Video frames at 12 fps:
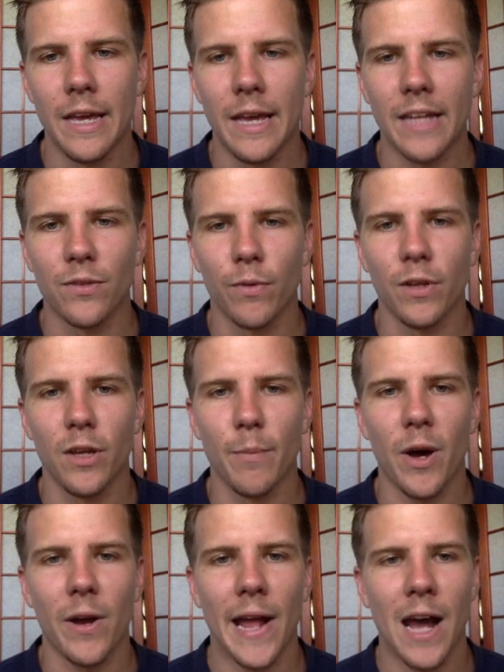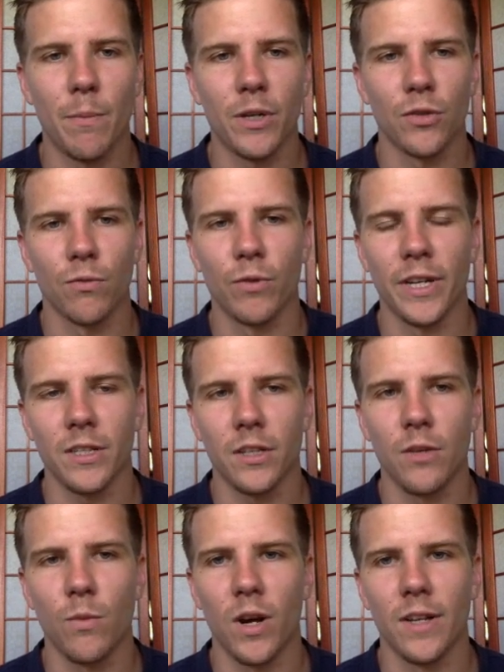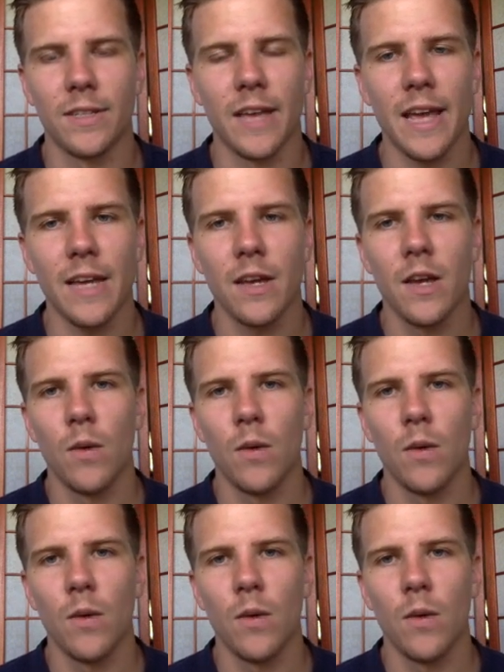It's really about how much risk you want to take.